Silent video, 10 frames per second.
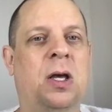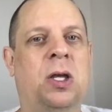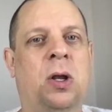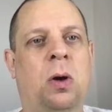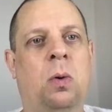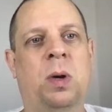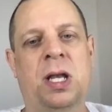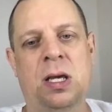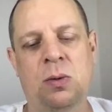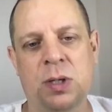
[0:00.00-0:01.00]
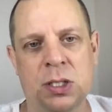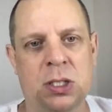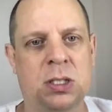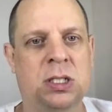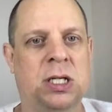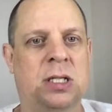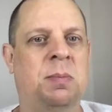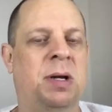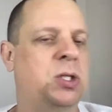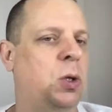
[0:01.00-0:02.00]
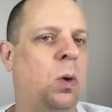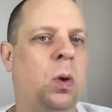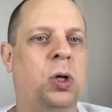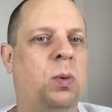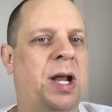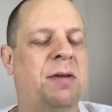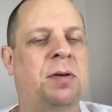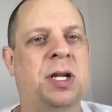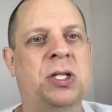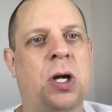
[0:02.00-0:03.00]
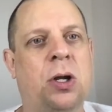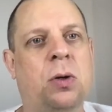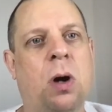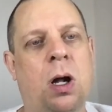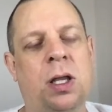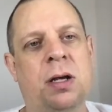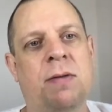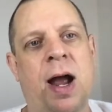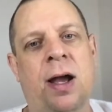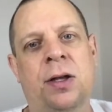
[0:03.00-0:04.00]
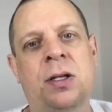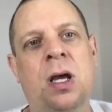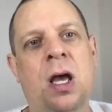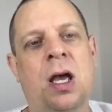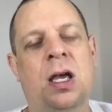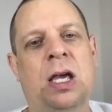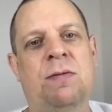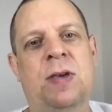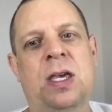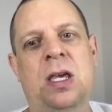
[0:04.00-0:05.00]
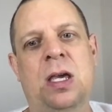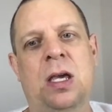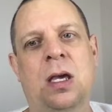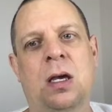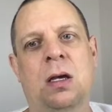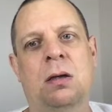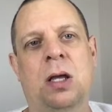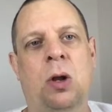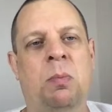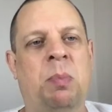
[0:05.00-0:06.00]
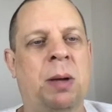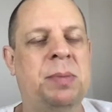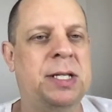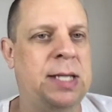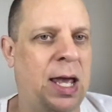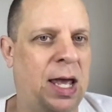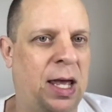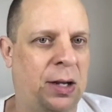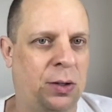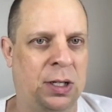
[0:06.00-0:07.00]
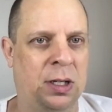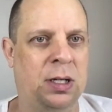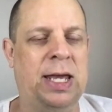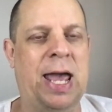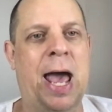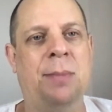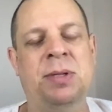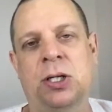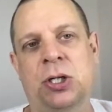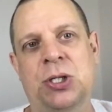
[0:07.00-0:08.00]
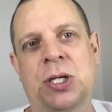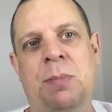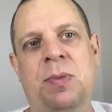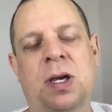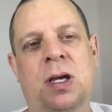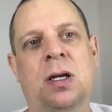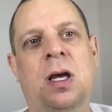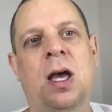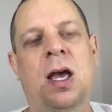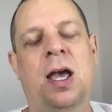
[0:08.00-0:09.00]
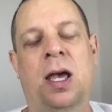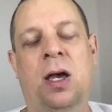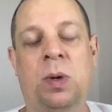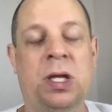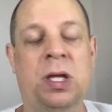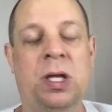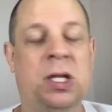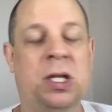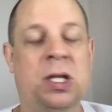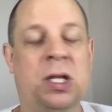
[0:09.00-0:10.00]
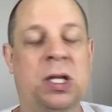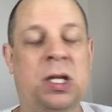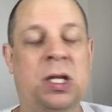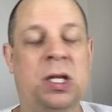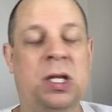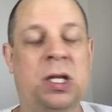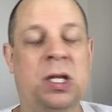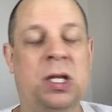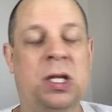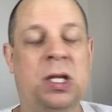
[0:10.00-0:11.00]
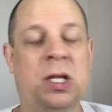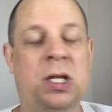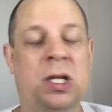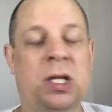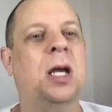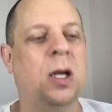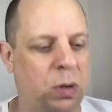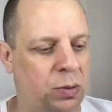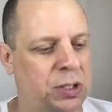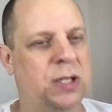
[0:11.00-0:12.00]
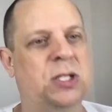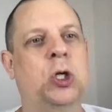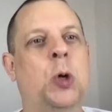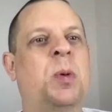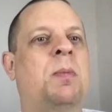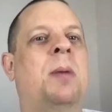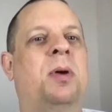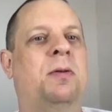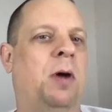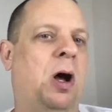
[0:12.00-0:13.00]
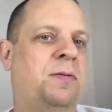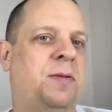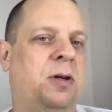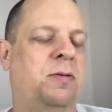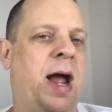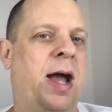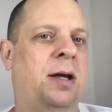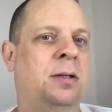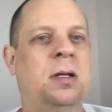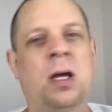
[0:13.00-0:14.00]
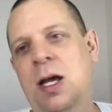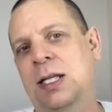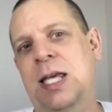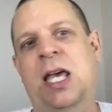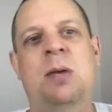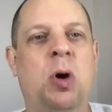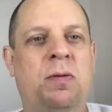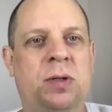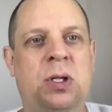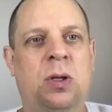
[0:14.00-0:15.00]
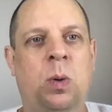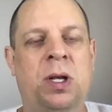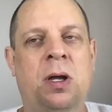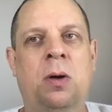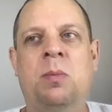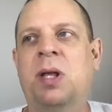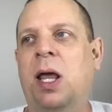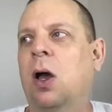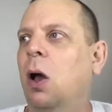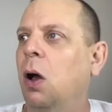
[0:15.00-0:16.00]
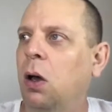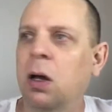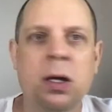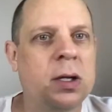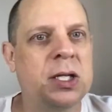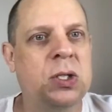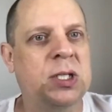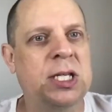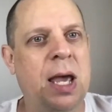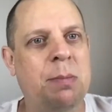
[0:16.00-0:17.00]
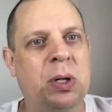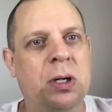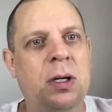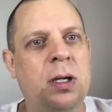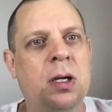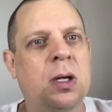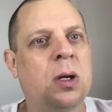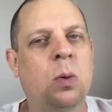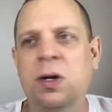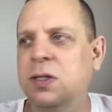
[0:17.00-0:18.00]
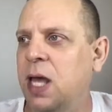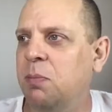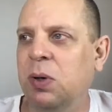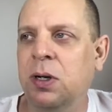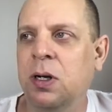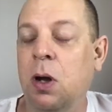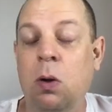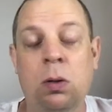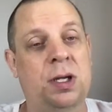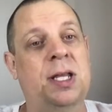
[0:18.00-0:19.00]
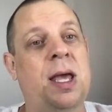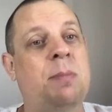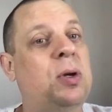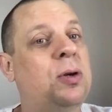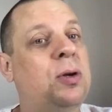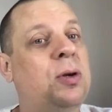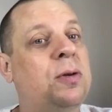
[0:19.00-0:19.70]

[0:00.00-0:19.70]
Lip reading: When he was 6 months old or whatever, and he started crawling around, if he, bumped his head on a cabinet or something, and we just happened to see that he started crying, we would just scoop him up off the ground, take him over to the window and be like, "Oh, did you see that bird? Where's that bird? Oh, look at that beautiful